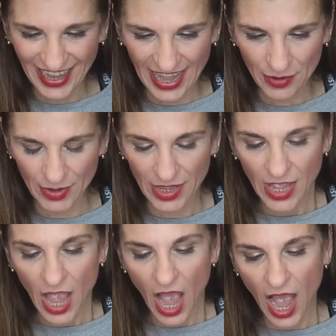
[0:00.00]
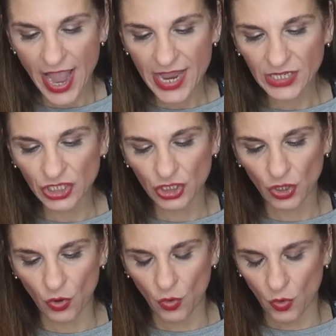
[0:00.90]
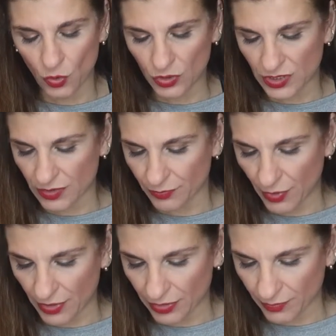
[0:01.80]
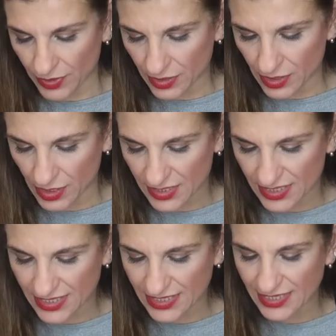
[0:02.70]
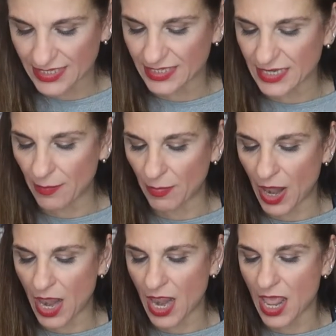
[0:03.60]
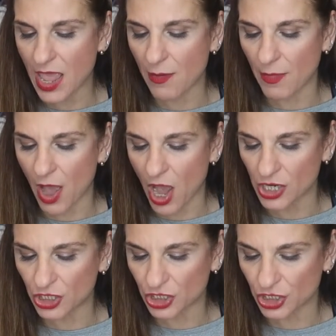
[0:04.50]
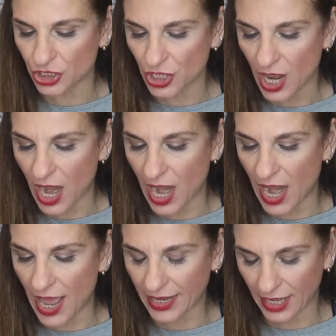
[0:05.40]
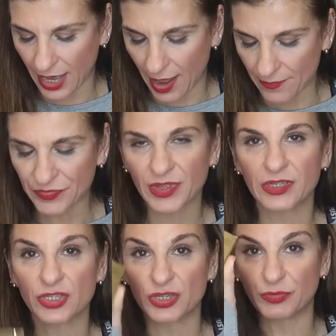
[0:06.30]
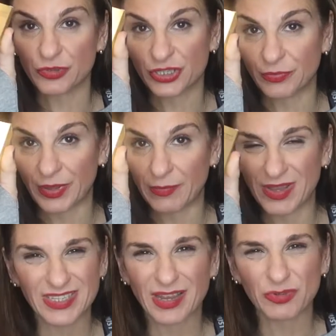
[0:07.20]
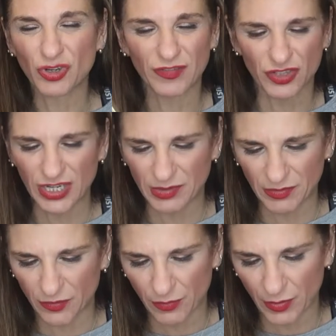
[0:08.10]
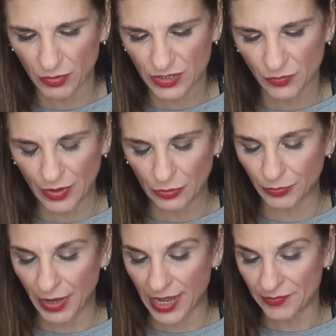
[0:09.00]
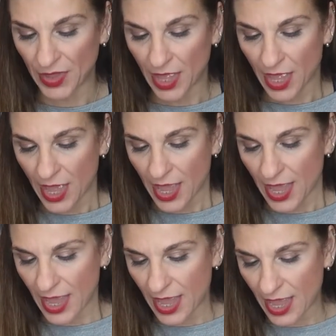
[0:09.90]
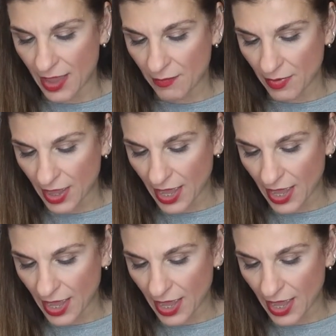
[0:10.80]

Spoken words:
Anyway, I chose the Sublimage La Creme. Supposed to be amazing. I'm sure I've tried it before, but wasn't wowed by it. And